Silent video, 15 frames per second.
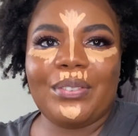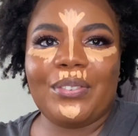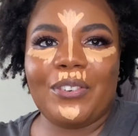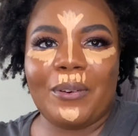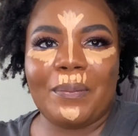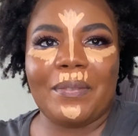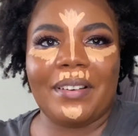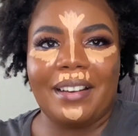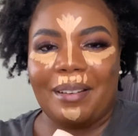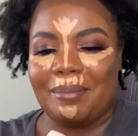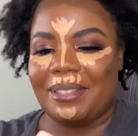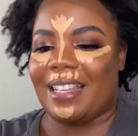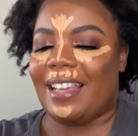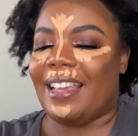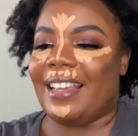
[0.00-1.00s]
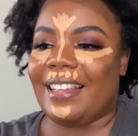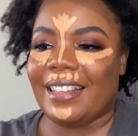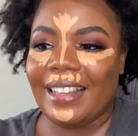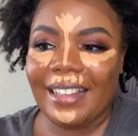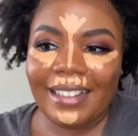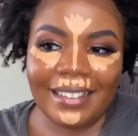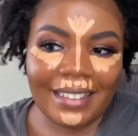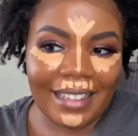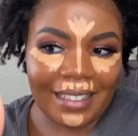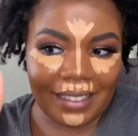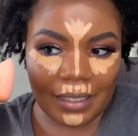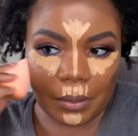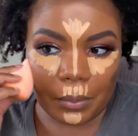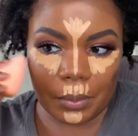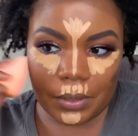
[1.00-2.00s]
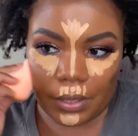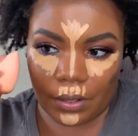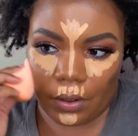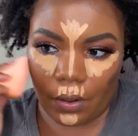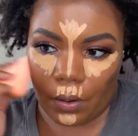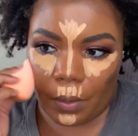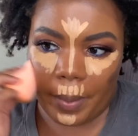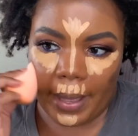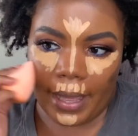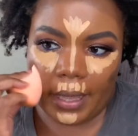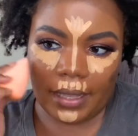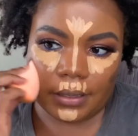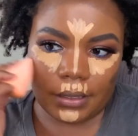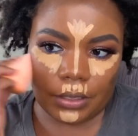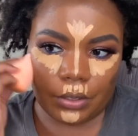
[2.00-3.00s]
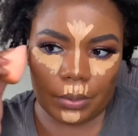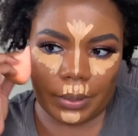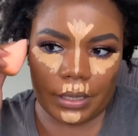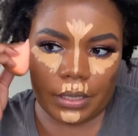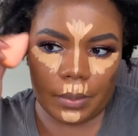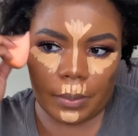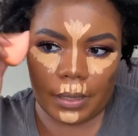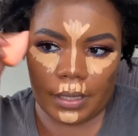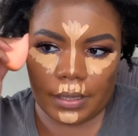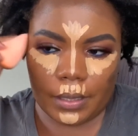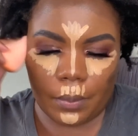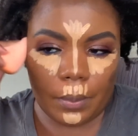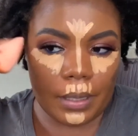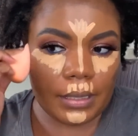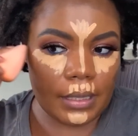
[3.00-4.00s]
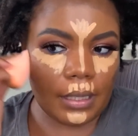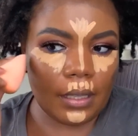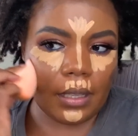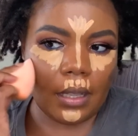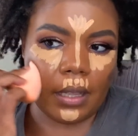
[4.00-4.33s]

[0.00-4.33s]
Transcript: from what I'm saying that it was an all bad situation, because it wasn't.